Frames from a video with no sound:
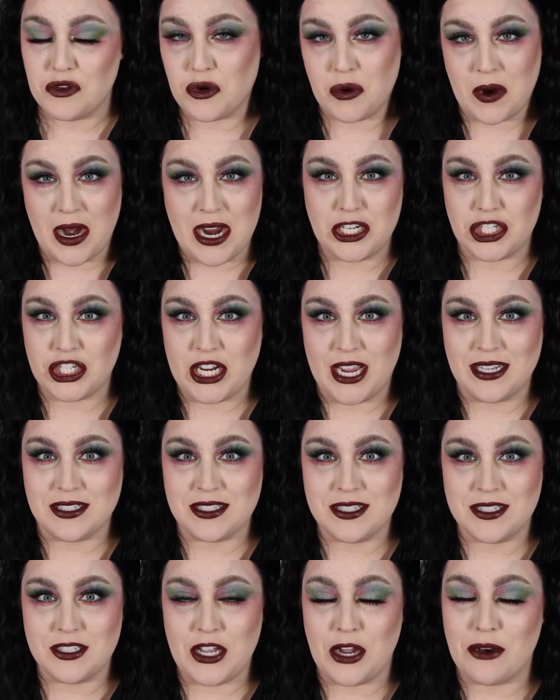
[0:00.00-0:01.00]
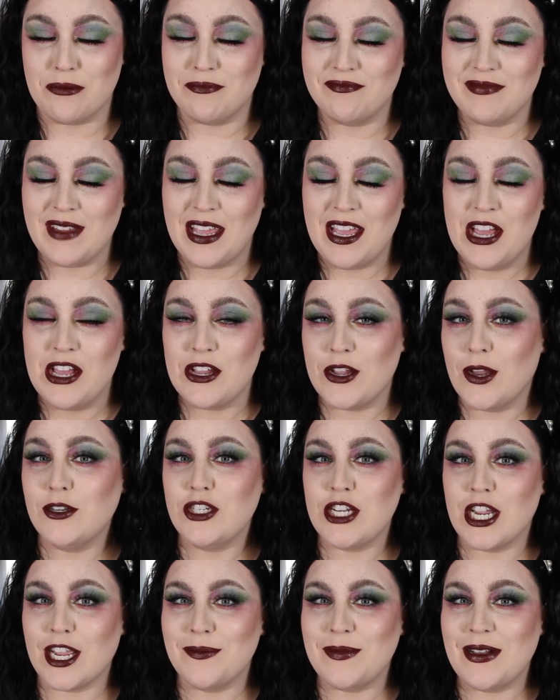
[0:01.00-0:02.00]
great shades, so go
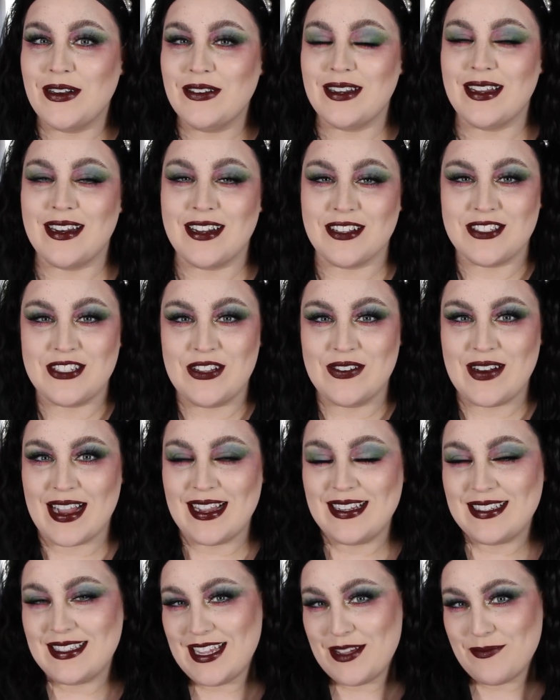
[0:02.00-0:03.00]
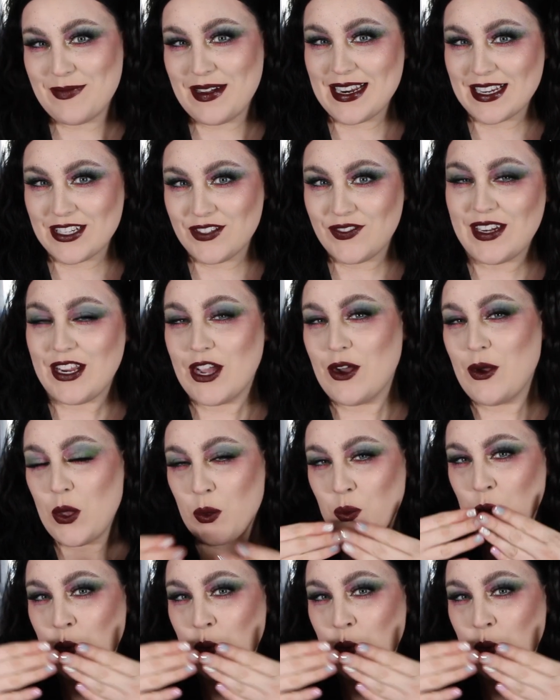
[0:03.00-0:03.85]
check them out and I'll see you guys in my next video.